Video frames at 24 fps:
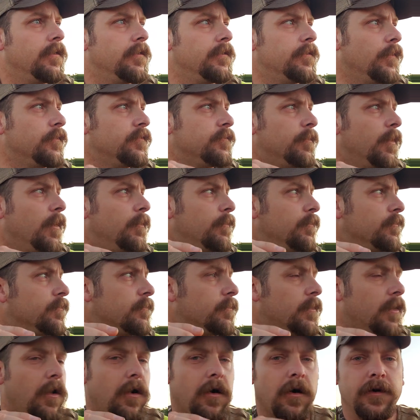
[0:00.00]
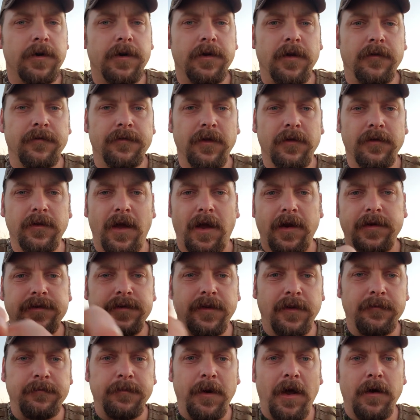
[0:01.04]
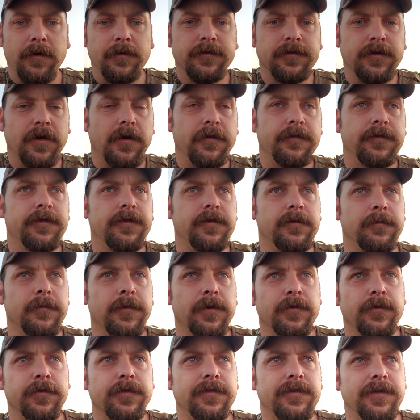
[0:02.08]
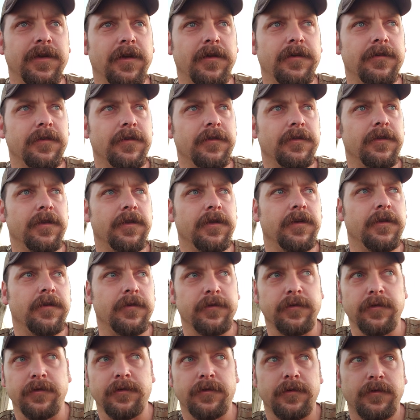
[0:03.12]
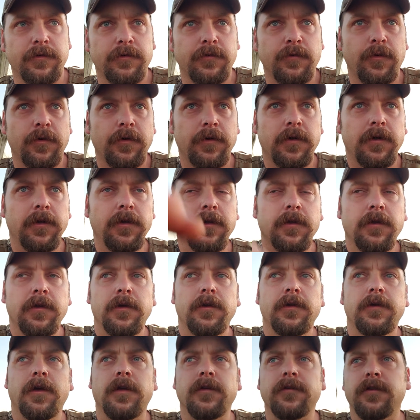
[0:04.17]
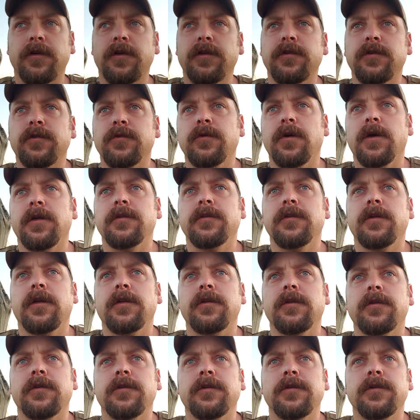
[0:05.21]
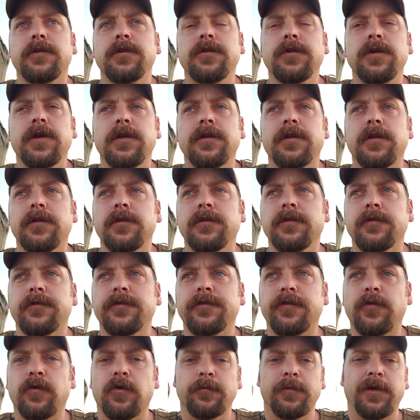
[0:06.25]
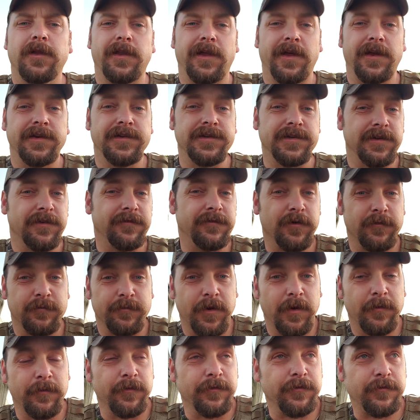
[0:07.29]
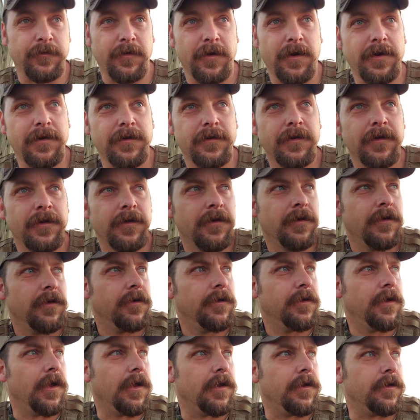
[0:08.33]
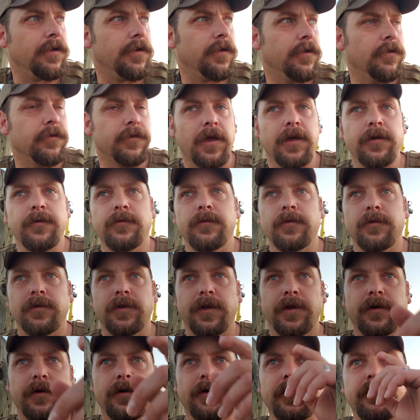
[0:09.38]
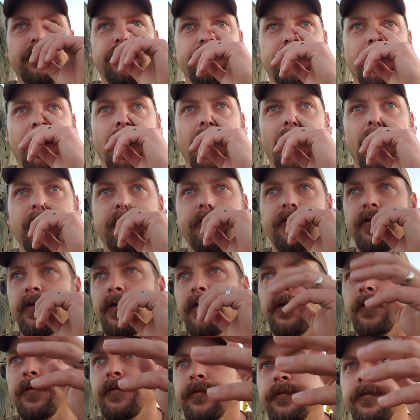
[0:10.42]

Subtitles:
those bubbles will be hardy enough, they'll actually bounce off some little sticks and things and continue, and you get the formulation of your bubbles right, and they will literally fly for